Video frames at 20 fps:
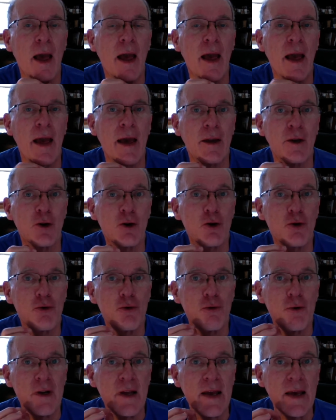and
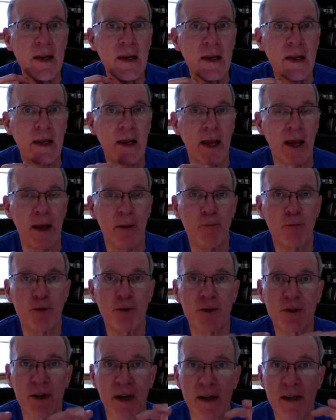creating a
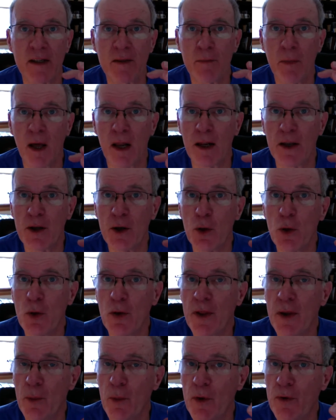precise molecule
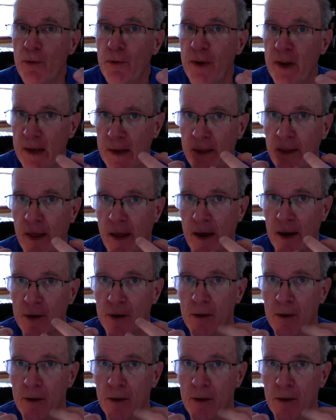that will fit in that.